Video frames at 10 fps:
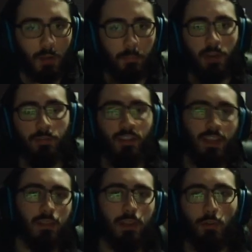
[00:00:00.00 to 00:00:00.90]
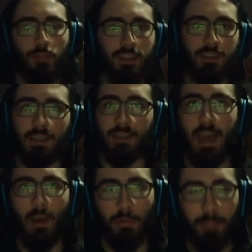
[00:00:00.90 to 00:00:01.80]
But I feel like little things like
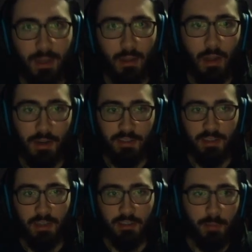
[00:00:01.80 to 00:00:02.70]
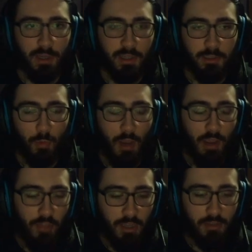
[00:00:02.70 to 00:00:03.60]
that would make a lot of sense because I
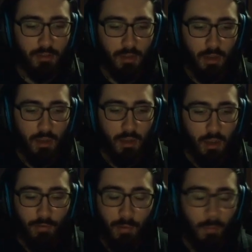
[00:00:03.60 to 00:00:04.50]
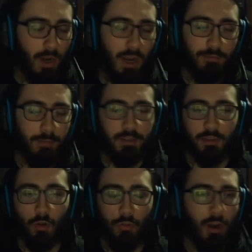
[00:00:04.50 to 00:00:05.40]
think, from what I've been
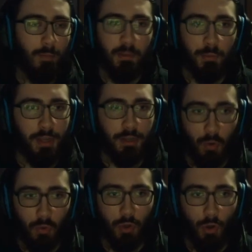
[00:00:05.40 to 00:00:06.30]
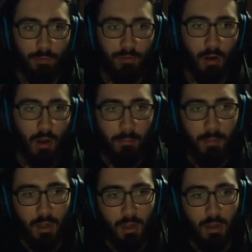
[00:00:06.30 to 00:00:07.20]
told, there are people that don't go for um,
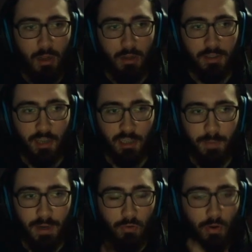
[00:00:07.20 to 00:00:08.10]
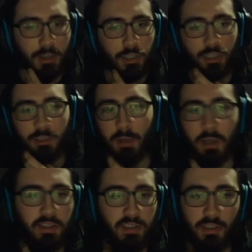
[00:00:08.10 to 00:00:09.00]
suspect reqs just
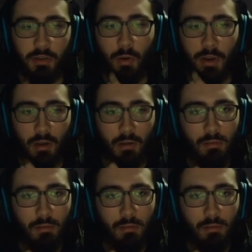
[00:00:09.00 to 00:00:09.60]
because it's annoying.